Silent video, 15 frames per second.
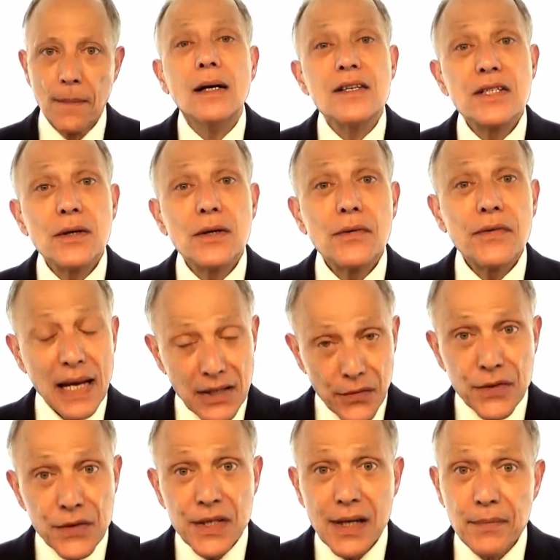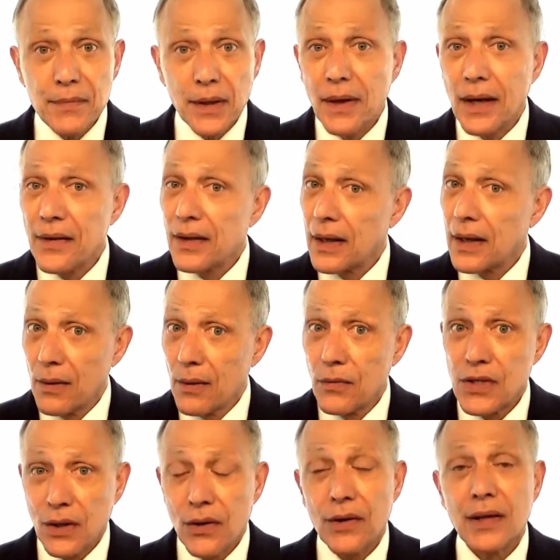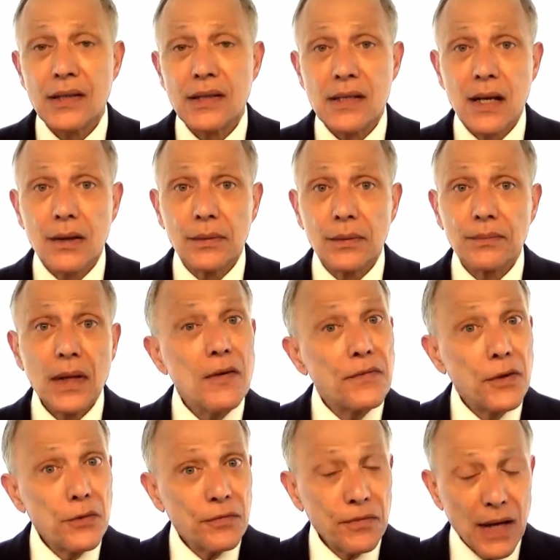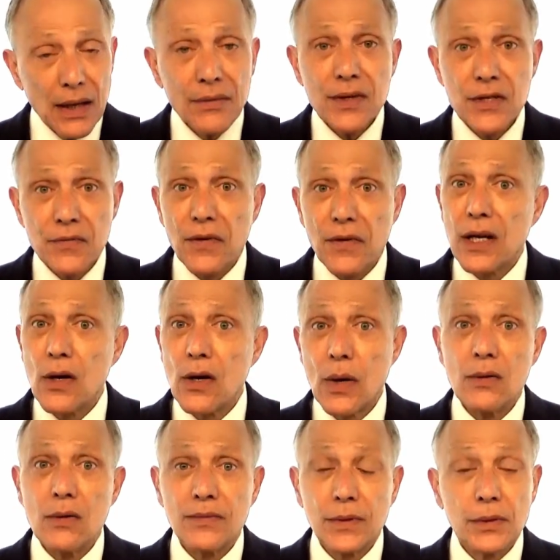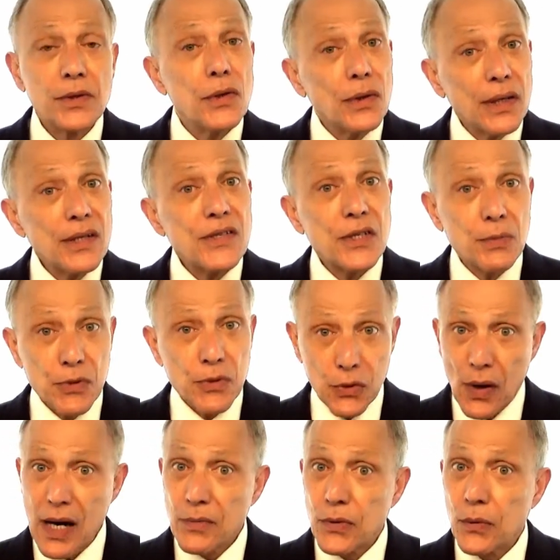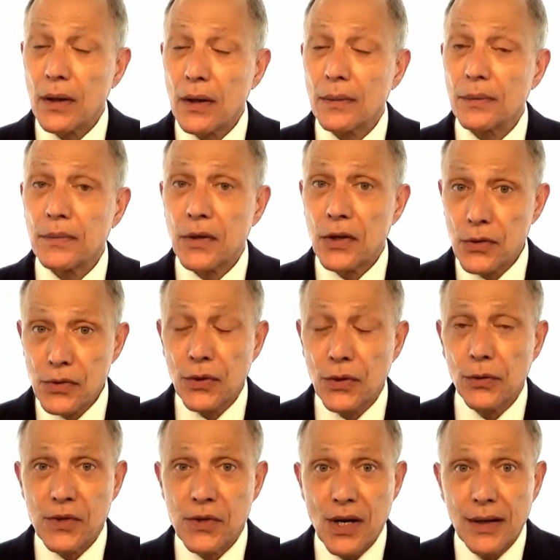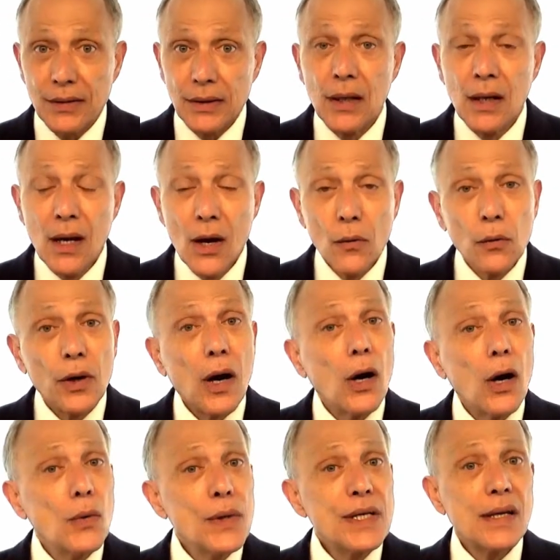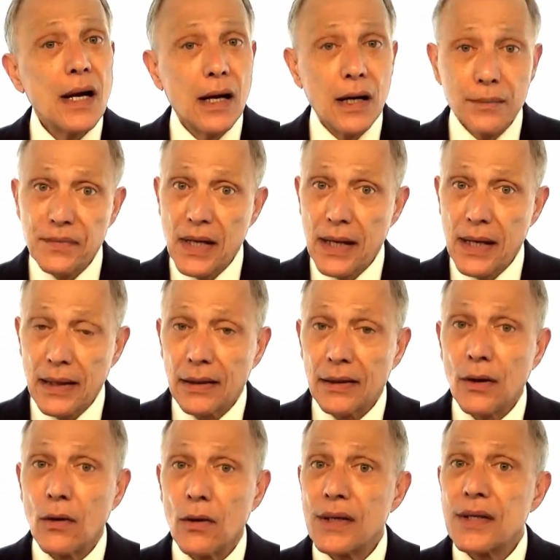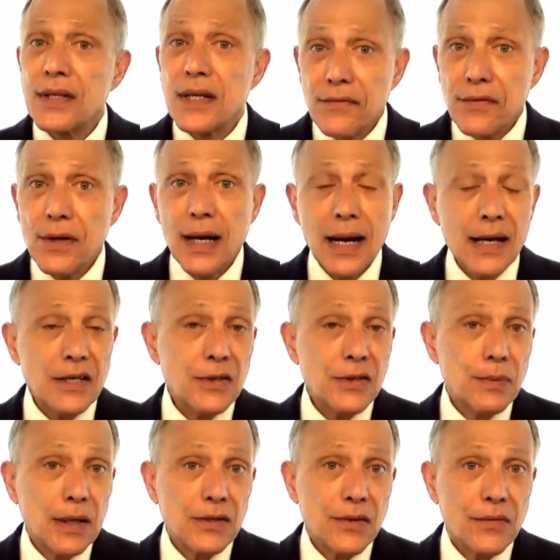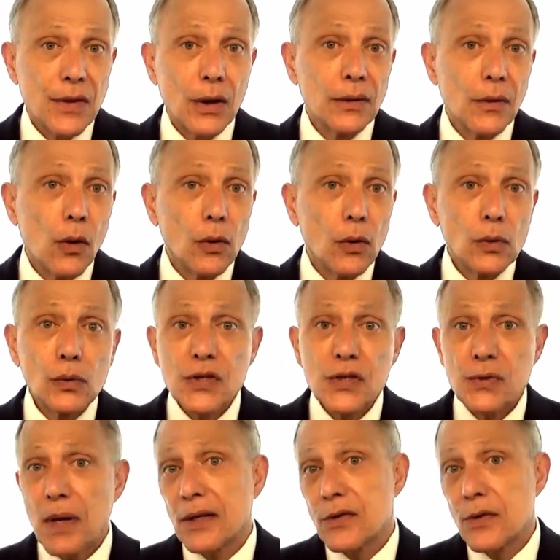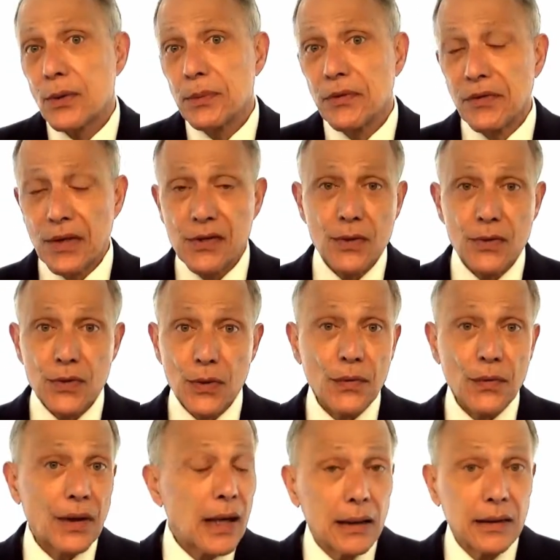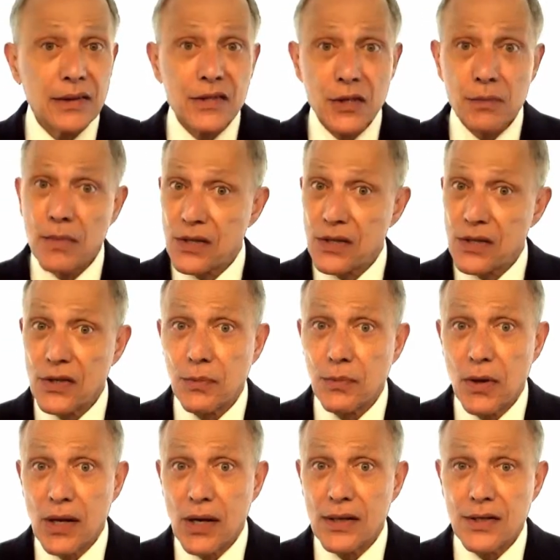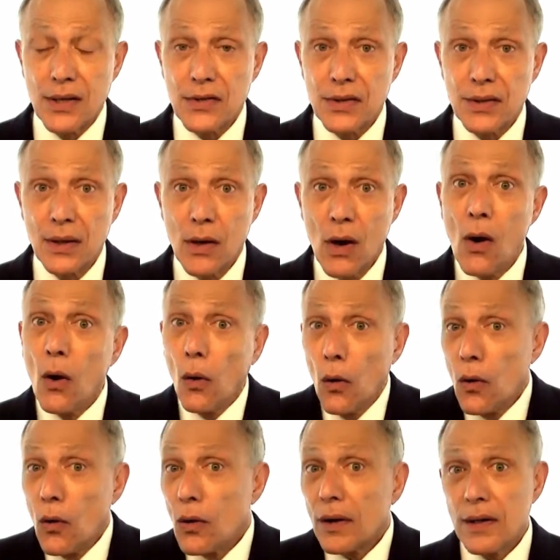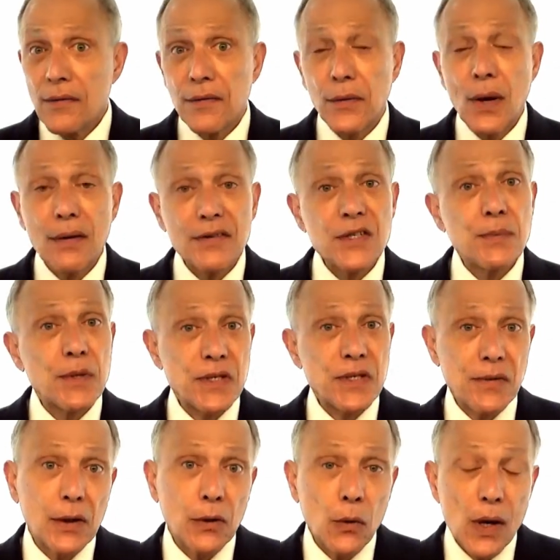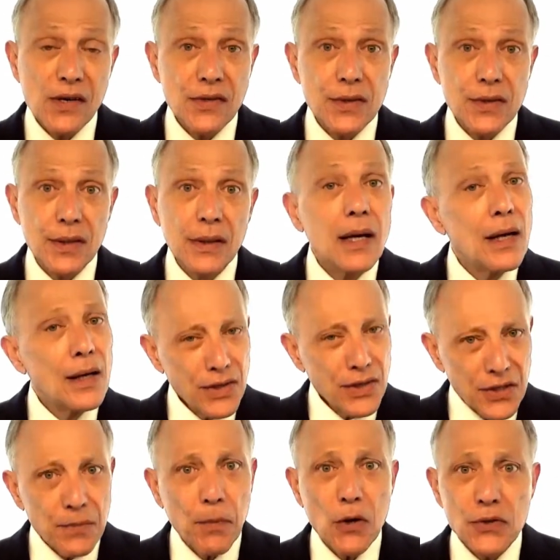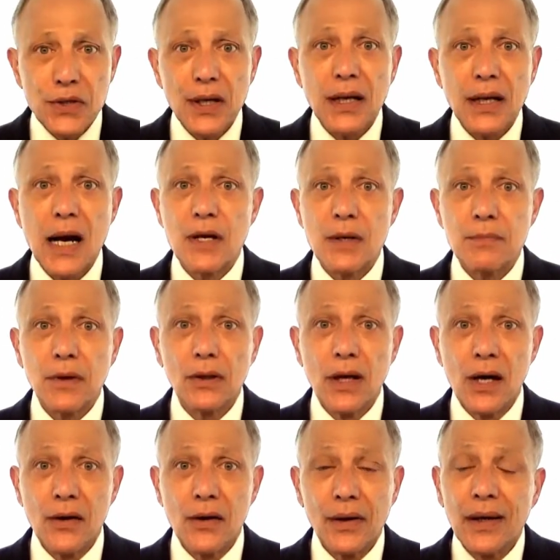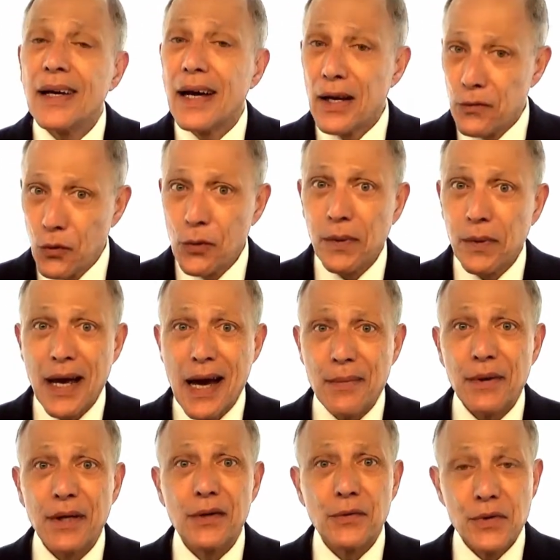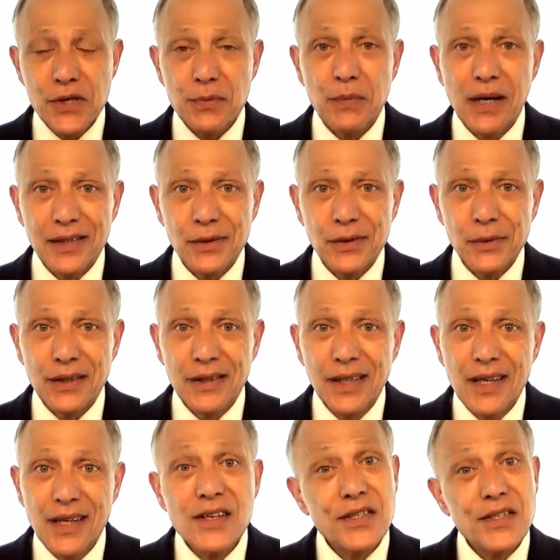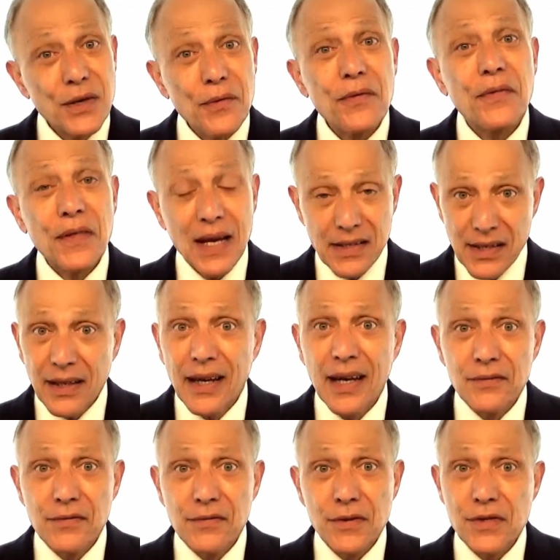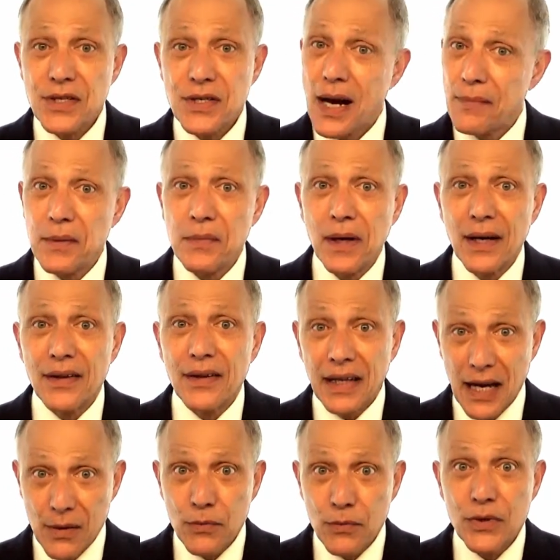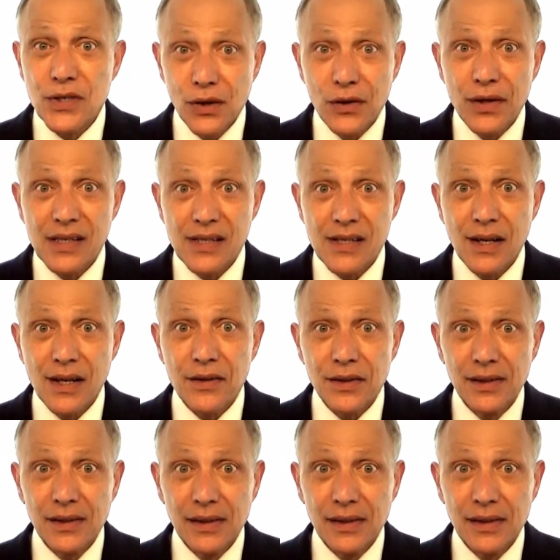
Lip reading: So thanks for stopping by the Cambridge Learning Center. If you found this video helpful, you can subscribe to our YouTube channel. We're always updating it on different aspects of the whole spectrum of issues on the college admissions process. Or if you have a specific question, just post a comment below and we'll be happy to respond to it. So thanks again for stopping by the Cambridge Learning Center.